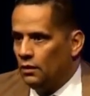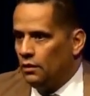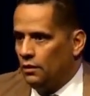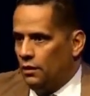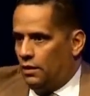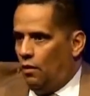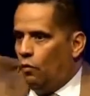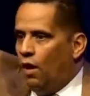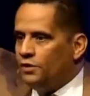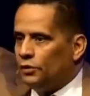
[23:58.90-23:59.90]
They go
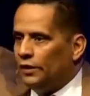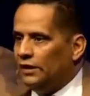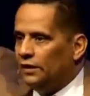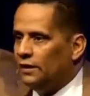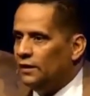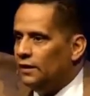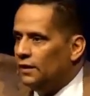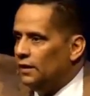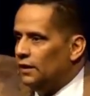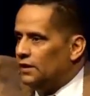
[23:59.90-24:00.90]
wandering.
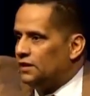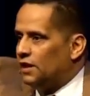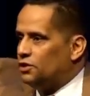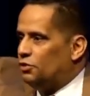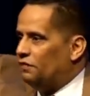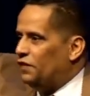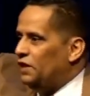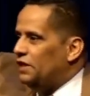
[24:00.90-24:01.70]
They start drifting in the